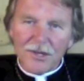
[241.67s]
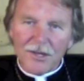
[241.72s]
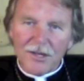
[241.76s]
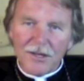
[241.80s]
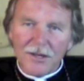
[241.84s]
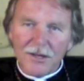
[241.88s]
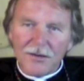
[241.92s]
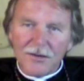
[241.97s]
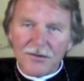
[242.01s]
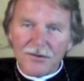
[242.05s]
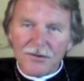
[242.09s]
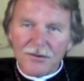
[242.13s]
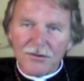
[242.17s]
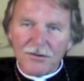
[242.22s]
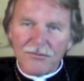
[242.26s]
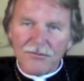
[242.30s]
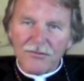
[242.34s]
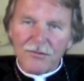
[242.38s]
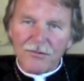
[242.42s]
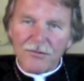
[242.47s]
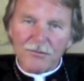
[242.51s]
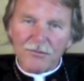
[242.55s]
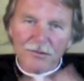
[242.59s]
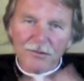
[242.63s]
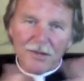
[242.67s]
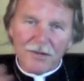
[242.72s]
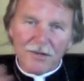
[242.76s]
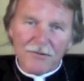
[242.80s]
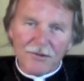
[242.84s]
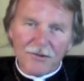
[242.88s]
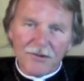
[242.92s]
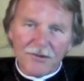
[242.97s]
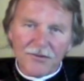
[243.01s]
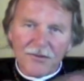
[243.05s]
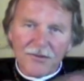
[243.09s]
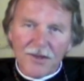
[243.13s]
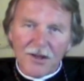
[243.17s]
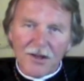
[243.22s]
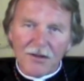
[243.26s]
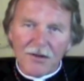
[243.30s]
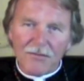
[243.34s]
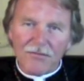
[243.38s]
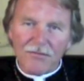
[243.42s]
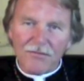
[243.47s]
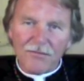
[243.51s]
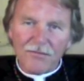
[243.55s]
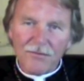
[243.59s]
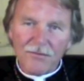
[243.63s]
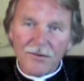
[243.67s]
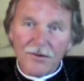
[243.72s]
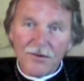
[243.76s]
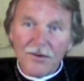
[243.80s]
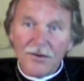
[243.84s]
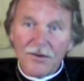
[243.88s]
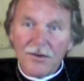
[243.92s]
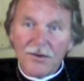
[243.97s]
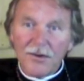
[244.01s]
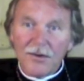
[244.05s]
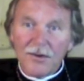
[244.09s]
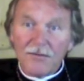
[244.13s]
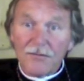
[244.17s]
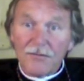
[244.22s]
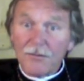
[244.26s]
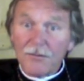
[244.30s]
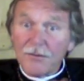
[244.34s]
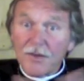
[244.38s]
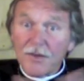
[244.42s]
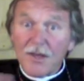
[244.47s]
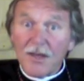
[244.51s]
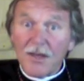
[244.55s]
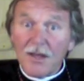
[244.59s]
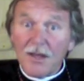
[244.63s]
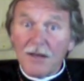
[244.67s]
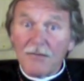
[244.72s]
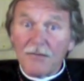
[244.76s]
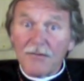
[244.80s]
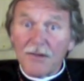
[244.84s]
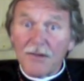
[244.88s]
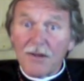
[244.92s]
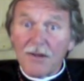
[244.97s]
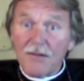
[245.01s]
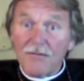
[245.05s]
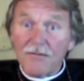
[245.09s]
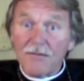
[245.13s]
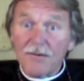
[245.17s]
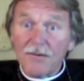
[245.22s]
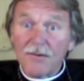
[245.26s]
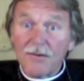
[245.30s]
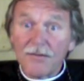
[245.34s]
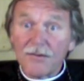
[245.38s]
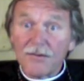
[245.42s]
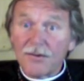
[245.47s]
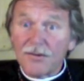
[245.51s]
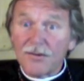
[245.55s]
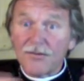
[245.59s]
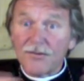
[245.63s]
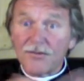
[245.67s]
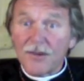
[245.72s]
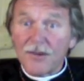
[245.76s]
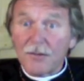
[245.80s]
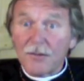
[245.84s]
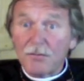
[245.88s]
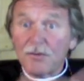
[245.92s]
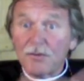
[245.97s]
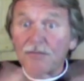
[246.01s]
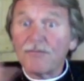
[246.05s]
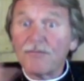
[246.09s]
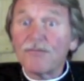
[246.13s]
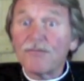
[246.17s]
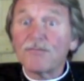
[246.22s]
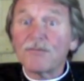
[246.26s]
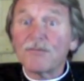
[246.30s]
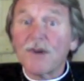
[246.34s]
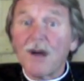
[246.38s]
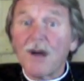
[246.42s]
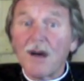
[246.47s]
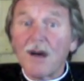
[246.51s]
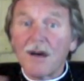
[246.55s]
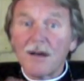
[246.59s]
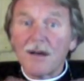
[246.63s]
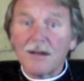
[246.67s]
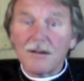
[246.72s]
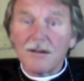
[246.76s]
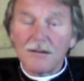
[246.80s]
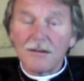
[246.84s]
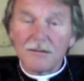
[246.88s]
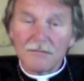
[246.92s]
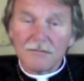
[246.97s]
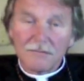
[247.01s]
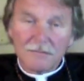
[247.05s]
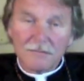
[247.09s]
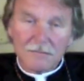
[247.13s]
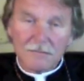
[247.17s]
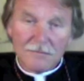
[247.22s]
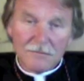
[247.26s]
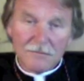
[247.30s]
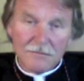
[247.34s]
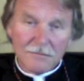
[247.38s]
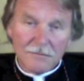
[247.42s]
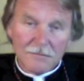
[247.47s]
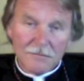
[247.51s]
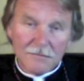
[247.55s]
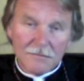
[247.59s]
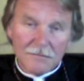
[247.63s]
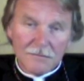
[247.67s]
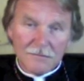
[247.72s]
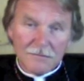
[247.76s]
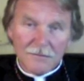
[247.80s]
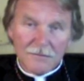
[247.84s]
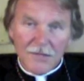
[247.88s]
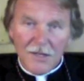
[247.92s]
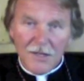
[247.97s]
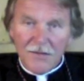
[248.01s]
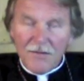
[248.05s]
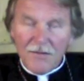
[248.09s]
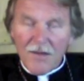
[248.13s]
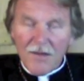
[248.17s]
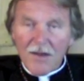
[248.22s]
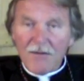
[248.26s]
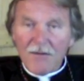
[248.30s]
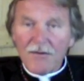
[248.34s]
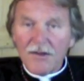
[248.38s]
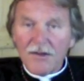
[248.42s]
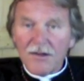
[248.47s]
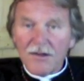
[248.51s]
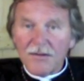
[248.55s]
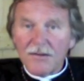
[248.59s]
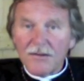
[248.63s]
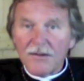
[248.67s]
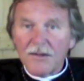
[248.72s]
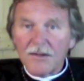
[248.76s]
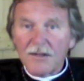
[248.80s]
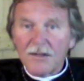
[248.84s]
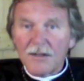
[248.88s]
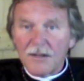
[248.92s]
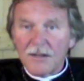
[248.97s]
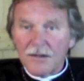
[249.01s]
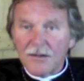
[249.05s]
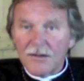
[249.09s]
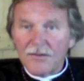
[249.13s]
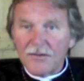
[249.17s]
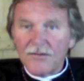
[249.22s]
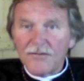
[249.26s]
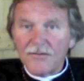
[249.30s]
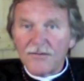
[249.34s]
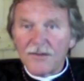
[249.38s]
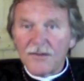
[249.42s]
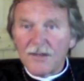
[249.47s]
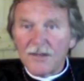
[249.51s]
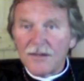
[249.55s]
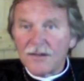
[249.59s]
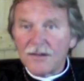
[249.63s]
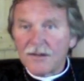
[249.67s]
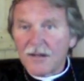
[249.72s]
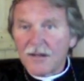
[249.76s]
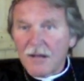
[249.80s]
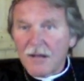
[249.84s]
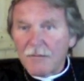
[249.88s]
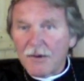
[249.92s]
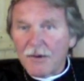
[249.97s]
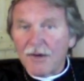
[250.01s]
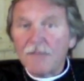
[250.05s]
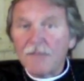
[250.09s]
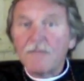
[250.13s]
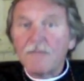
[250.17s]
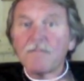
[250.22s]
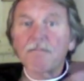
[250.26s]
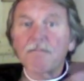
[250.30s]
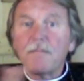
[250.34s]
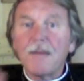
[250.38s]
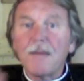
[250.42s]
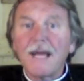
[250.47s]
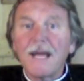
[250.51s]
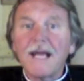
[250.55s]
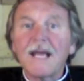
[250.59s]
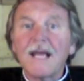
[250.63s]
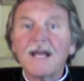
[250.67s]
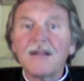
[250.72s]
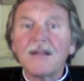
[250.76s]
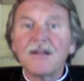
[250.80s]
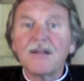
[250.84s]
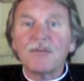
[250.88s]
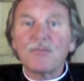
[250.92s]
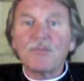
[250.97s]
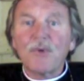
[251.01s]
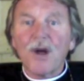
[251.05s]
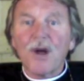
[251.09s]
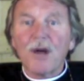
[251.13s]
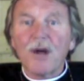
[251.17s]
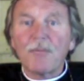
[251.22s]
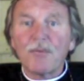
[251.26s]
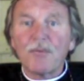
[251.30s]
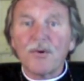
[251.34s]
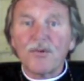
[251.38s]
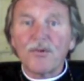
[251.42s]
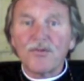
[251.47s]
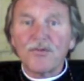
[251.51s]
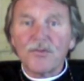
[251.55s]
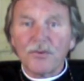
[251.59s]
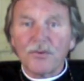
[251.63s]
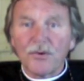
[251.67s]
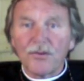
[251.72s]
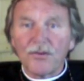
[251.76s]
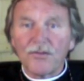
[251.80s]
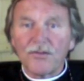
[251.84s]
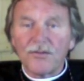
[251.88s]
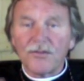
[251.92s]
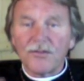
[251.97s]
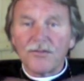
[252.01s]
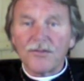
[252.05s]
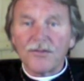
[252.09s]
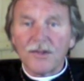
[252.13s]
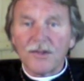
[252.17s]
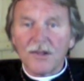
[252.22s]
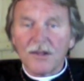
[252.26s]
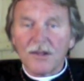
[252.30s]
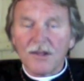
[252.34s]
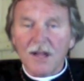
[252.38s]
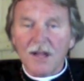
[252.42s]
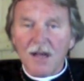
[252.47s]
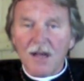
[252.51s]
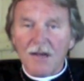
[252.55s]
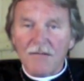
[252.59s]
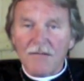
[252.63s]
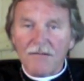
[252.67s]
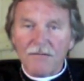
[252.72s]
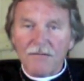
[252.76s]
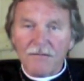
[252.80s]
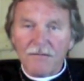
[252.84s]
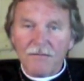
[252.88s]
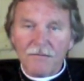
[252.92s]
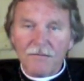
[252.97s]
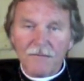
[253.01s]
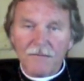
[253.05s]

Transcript: and eternal, from love itself, from the King of love, the Good Shepherd from God. And therein is the dilemma, making the proper choices in life.